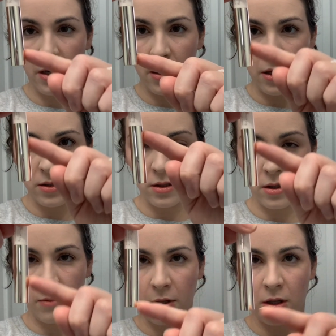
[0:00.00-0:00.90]
and this is a
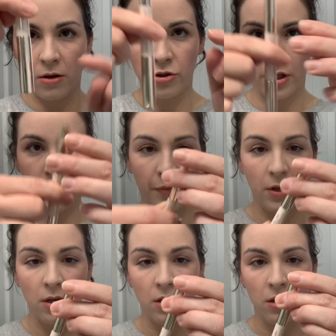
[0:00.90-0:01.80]
little bit larger.
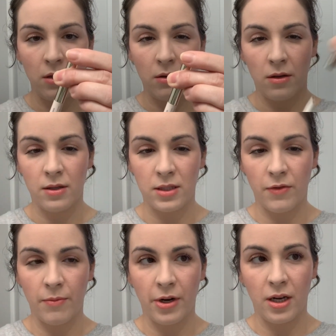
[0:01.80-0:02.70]
See if
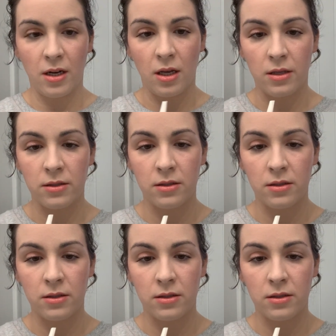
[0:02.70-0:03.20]
I'm right. Yes.